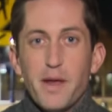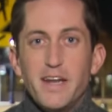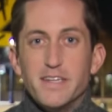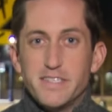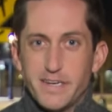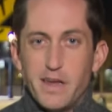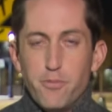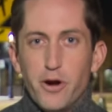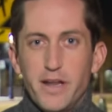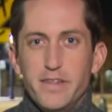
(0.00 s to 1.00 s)
remain a
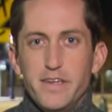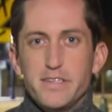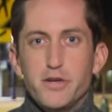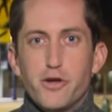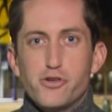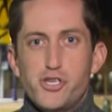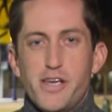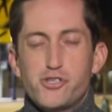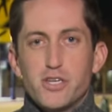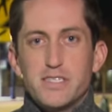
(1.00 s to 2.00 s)
sticking point in these
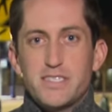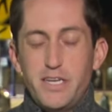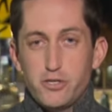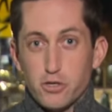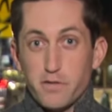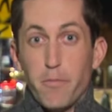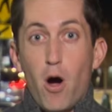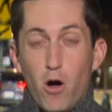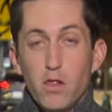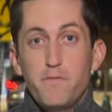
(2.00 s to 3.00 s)
negotiations. Teachers
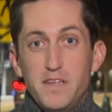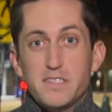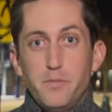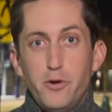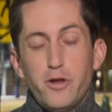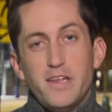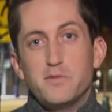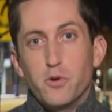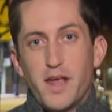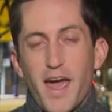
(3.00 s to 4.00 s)
from all of these
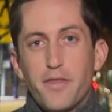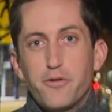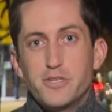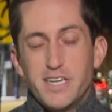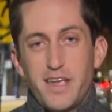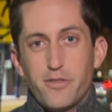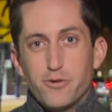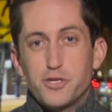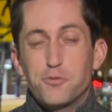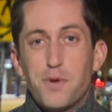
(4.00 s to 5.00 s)
communities will gather
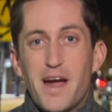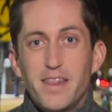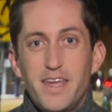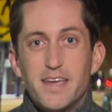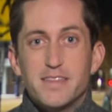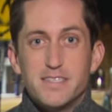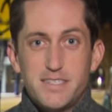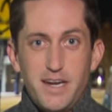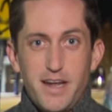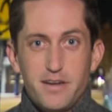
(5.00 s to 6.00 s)
together to rally at the
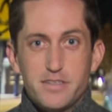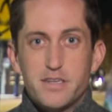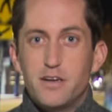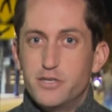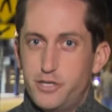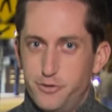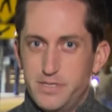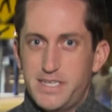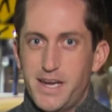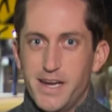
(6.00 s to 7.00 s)
State House on
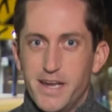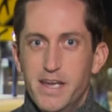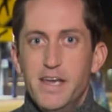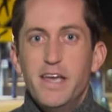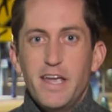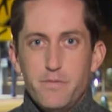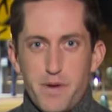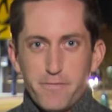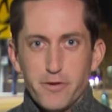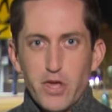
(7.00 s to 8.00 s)
Tuesday.
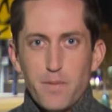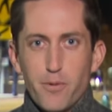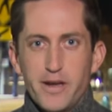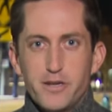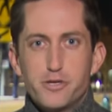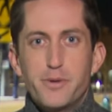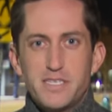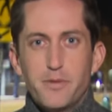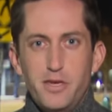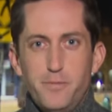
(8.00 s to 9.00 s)
In Beverly, Brandon
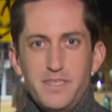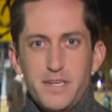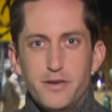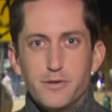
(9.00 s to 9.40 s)
Truitt WBZ